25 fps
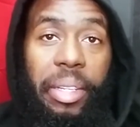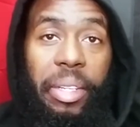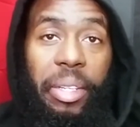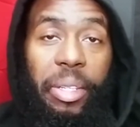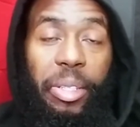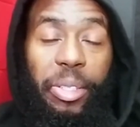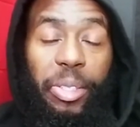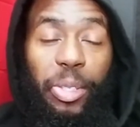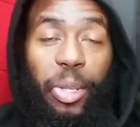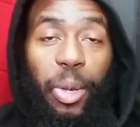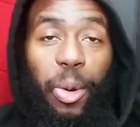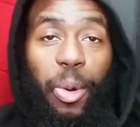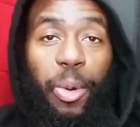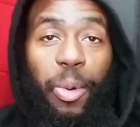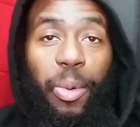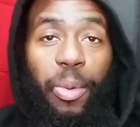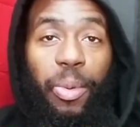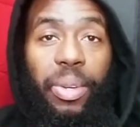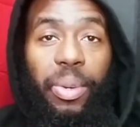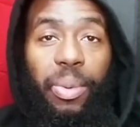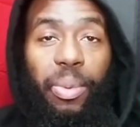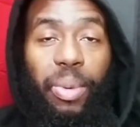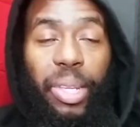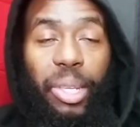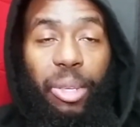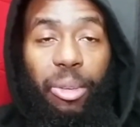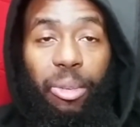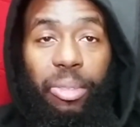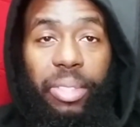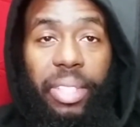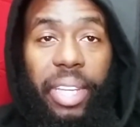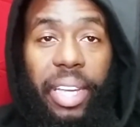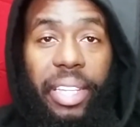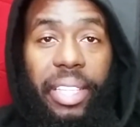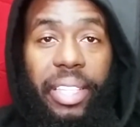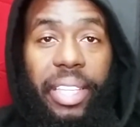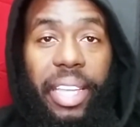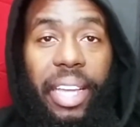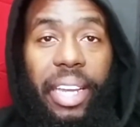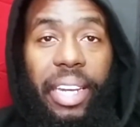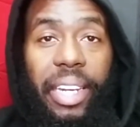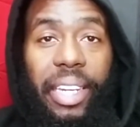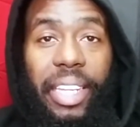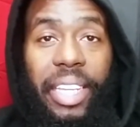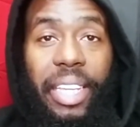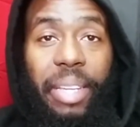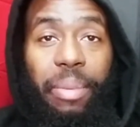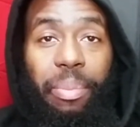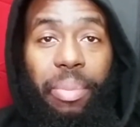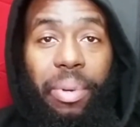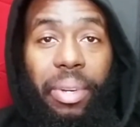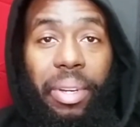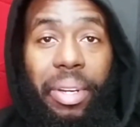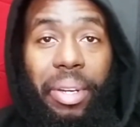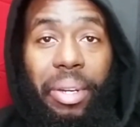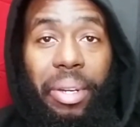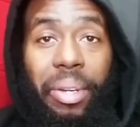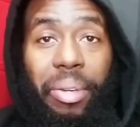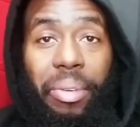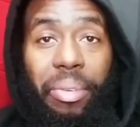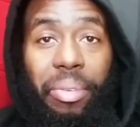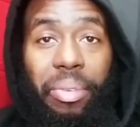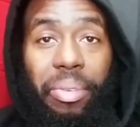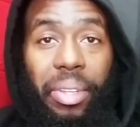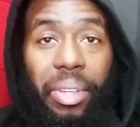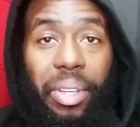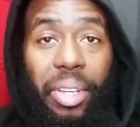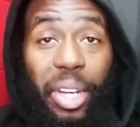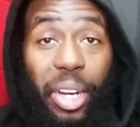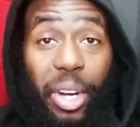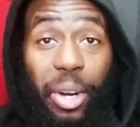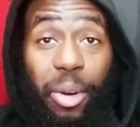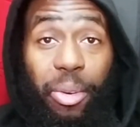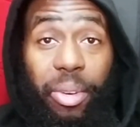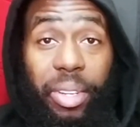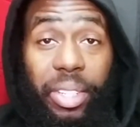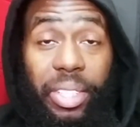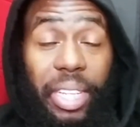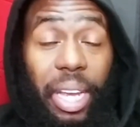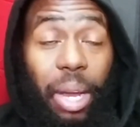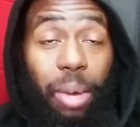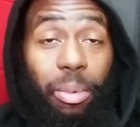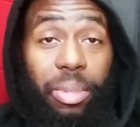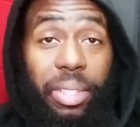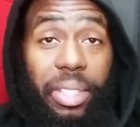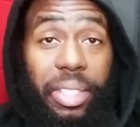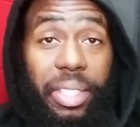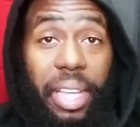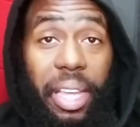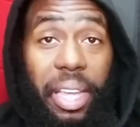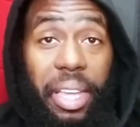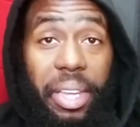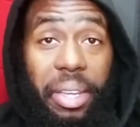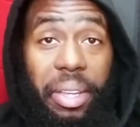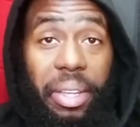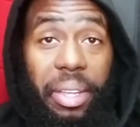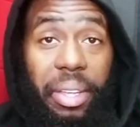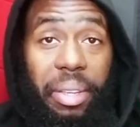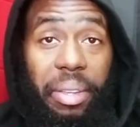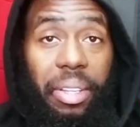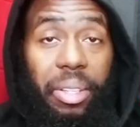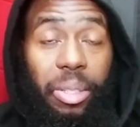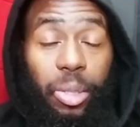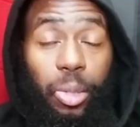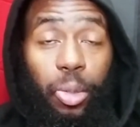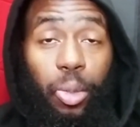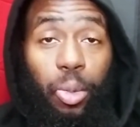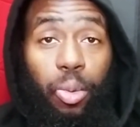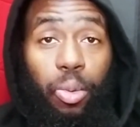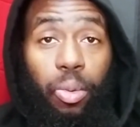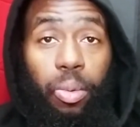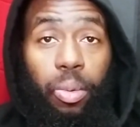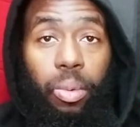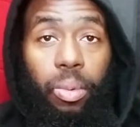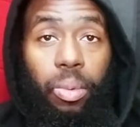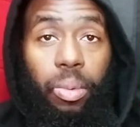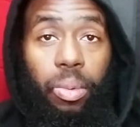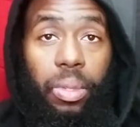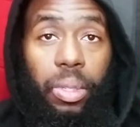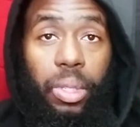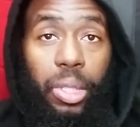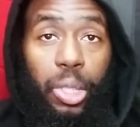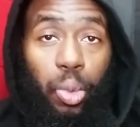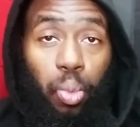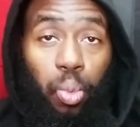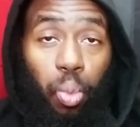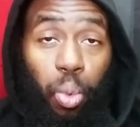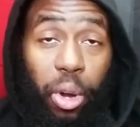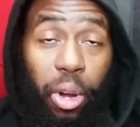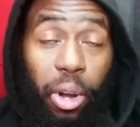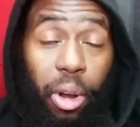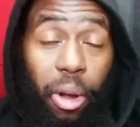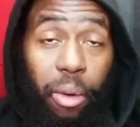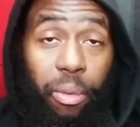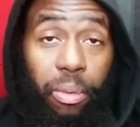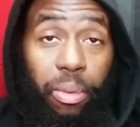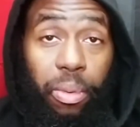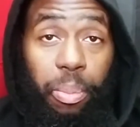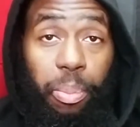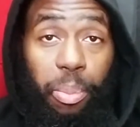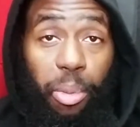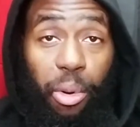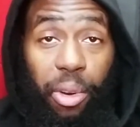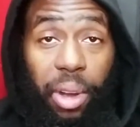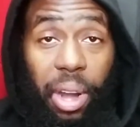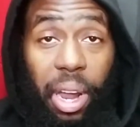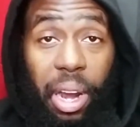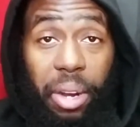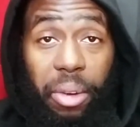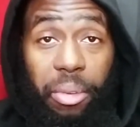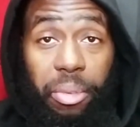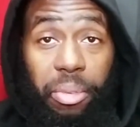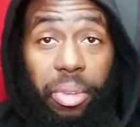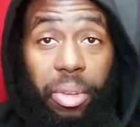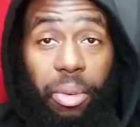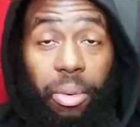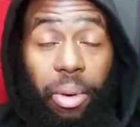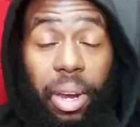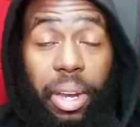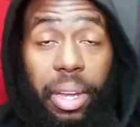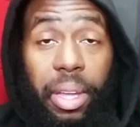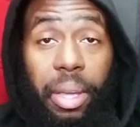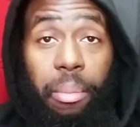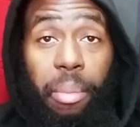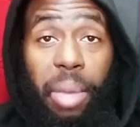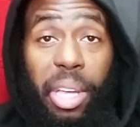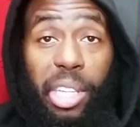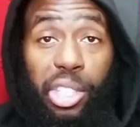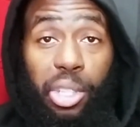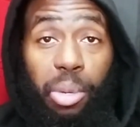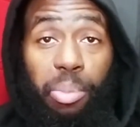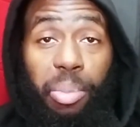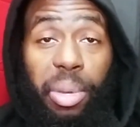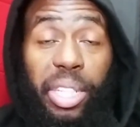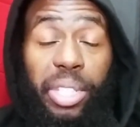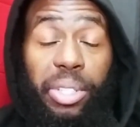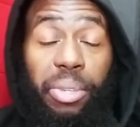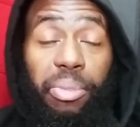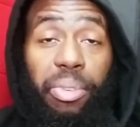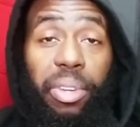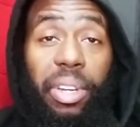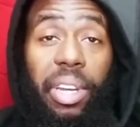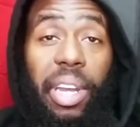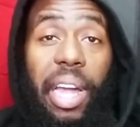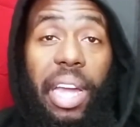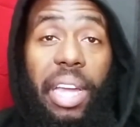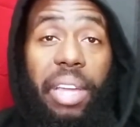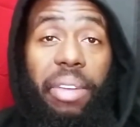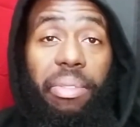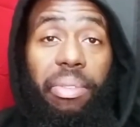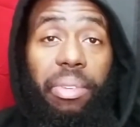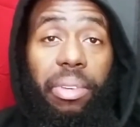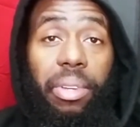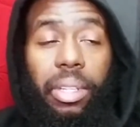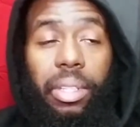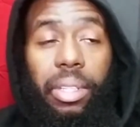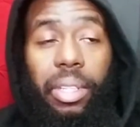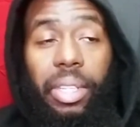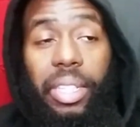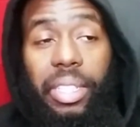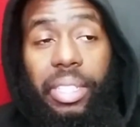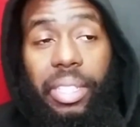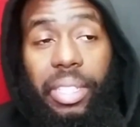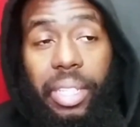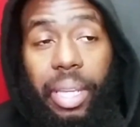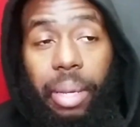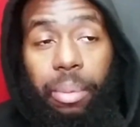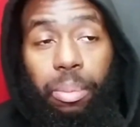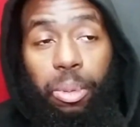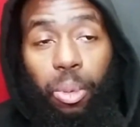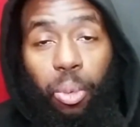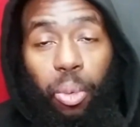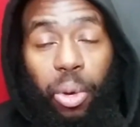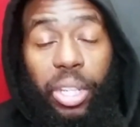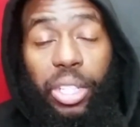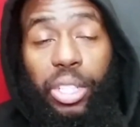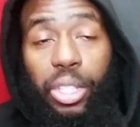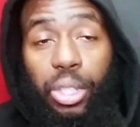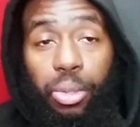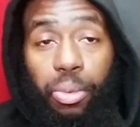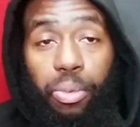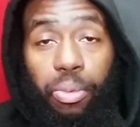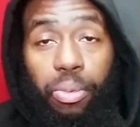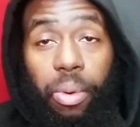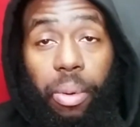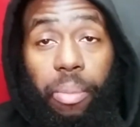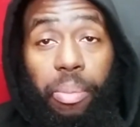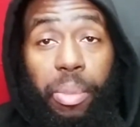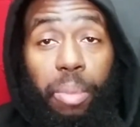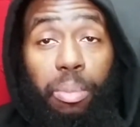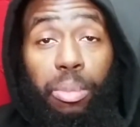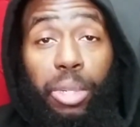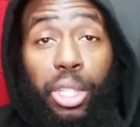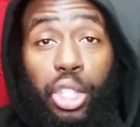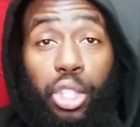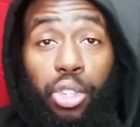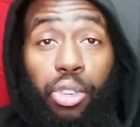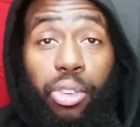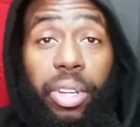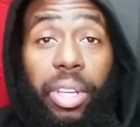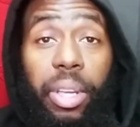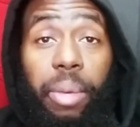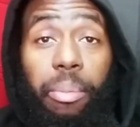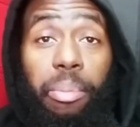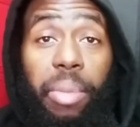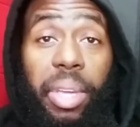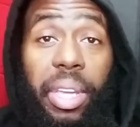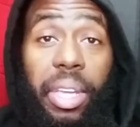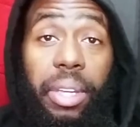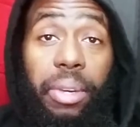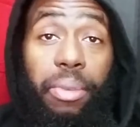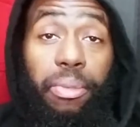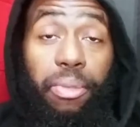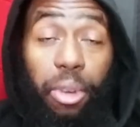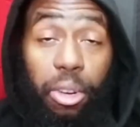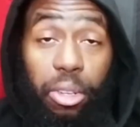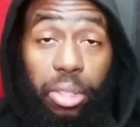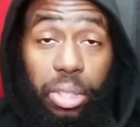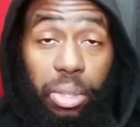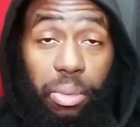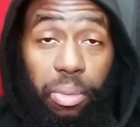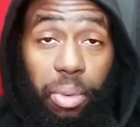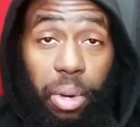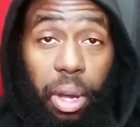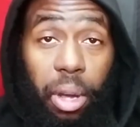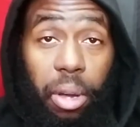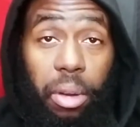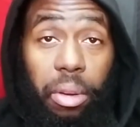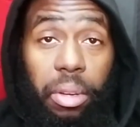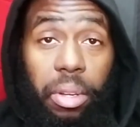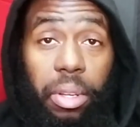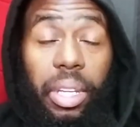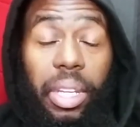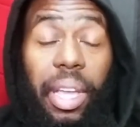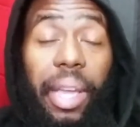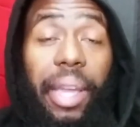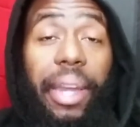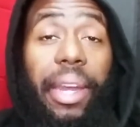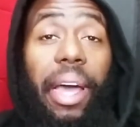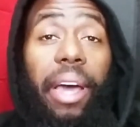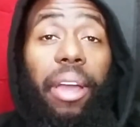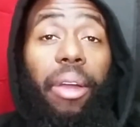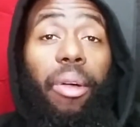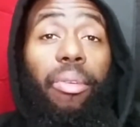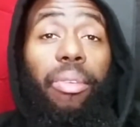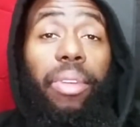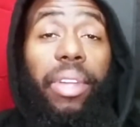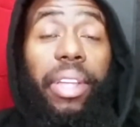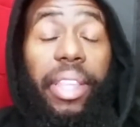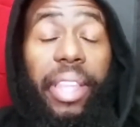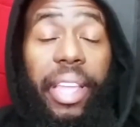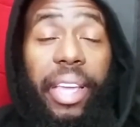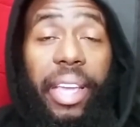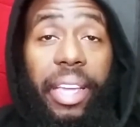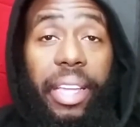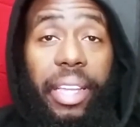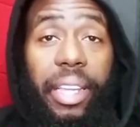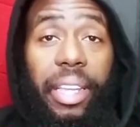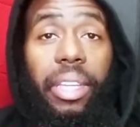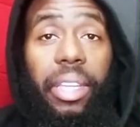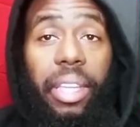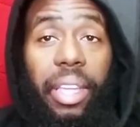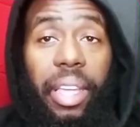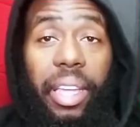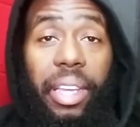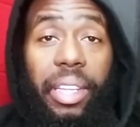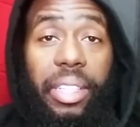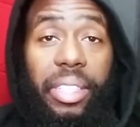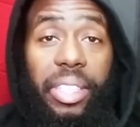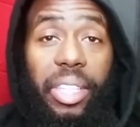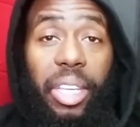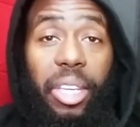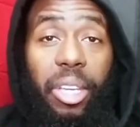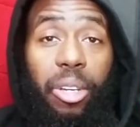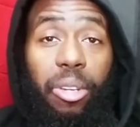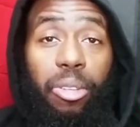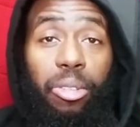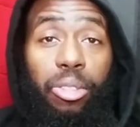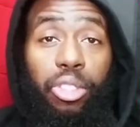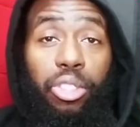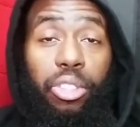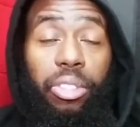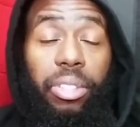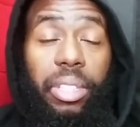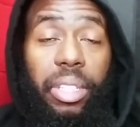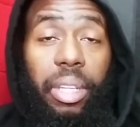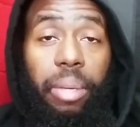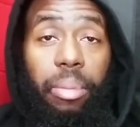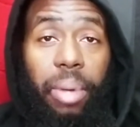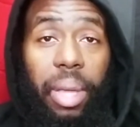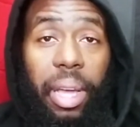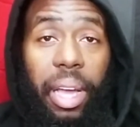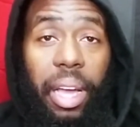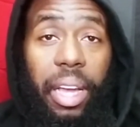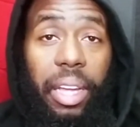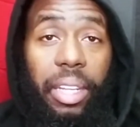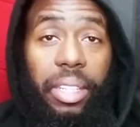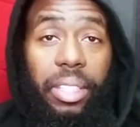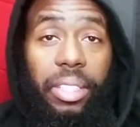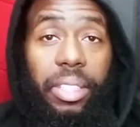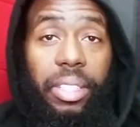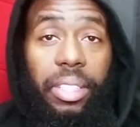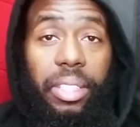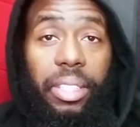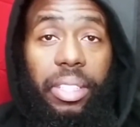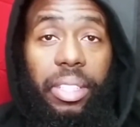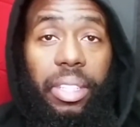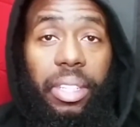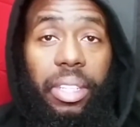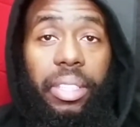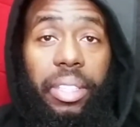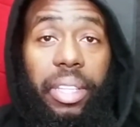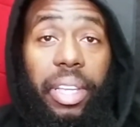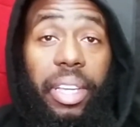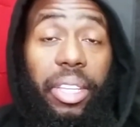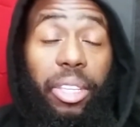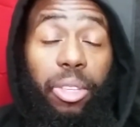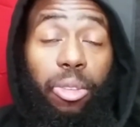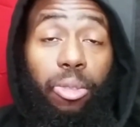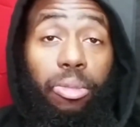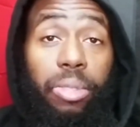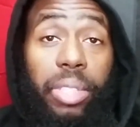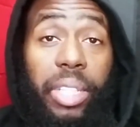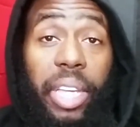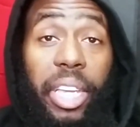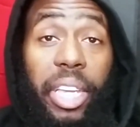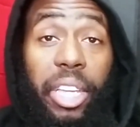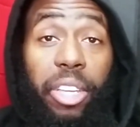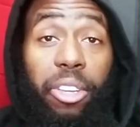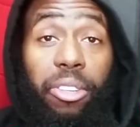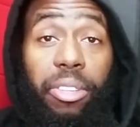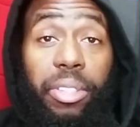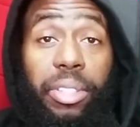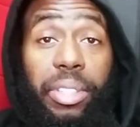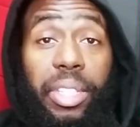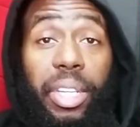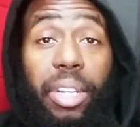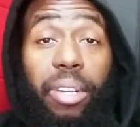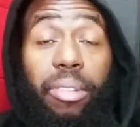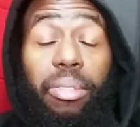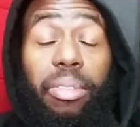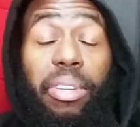So when you take that leap of courage, I would say, to swear off pornography, right, and masturbation for life, this separates you from the majority of men, first of all. And not only that, it tells your subconscious that you take yourself